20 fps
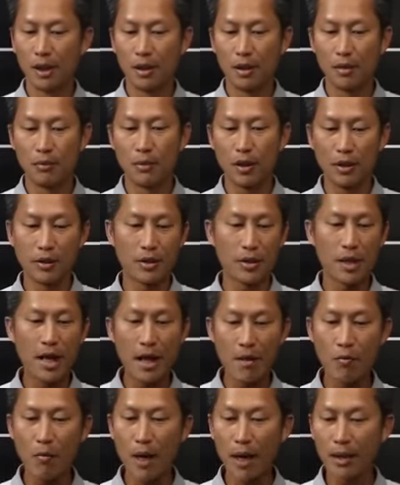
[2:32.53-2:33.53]
whether it's
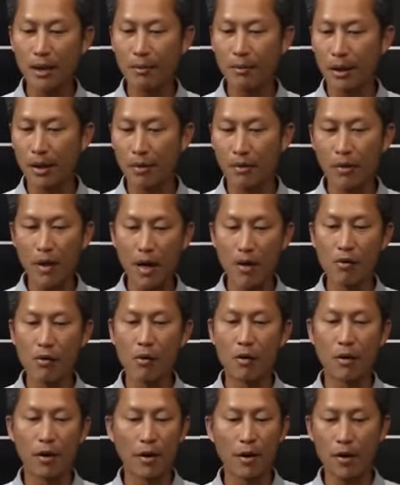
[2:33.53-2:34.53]
hand winding by the crown
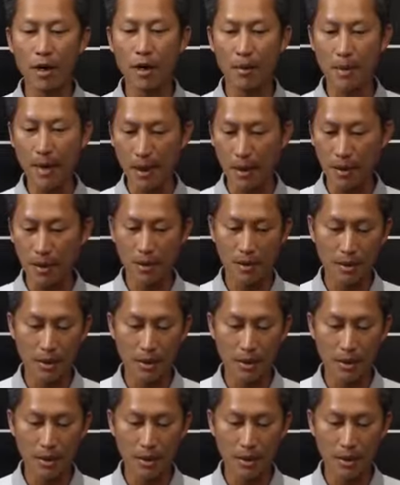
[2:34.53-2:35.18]
or an automatic.